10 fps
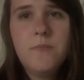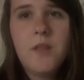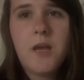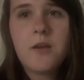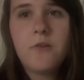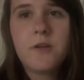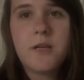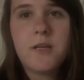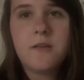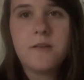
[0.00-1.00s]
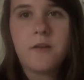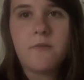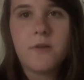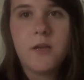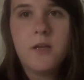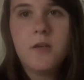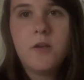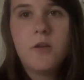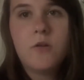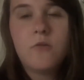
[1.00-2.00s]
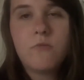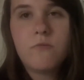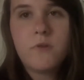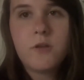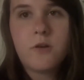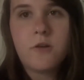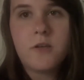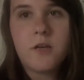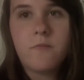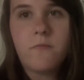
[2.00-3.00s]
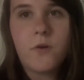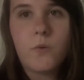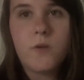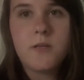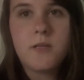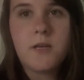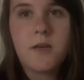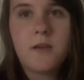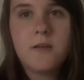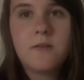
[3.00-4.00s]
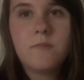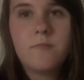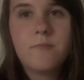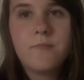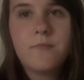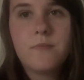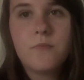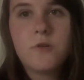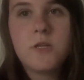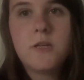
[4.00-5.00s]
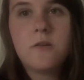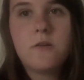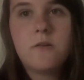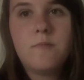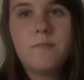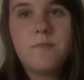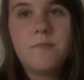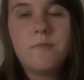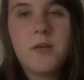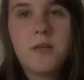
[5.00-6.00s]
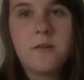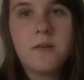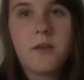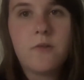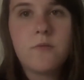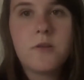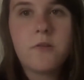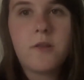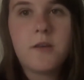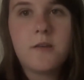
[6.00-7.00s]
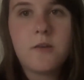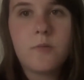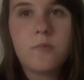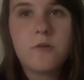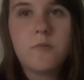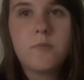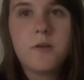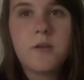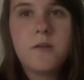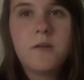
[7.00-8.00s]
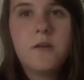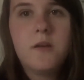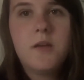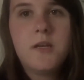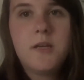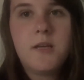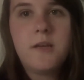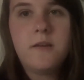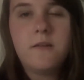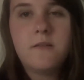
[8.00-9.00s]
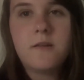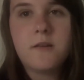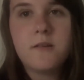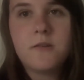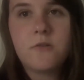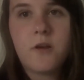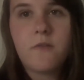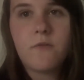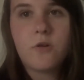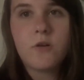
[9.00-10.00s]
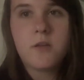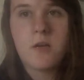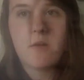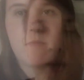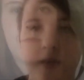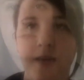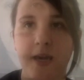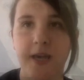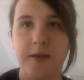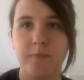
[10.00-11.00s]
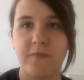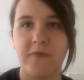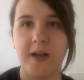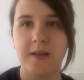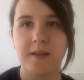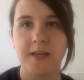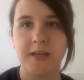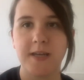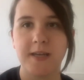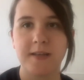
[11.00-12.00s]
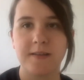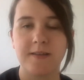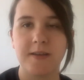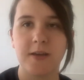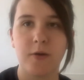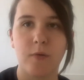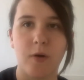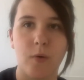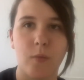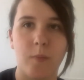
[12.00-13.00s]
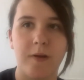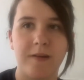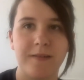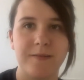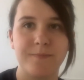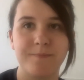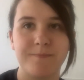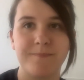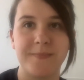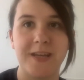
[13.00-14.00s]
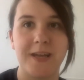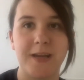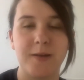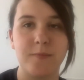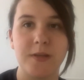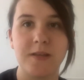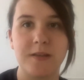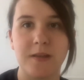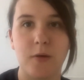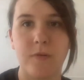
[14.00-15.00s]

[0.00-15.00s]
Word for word: I know that he does have a really hard time focusing. He's on medicine now, so that does help some, but he does still have a hard time. Gabe finally gets to go home, and I am so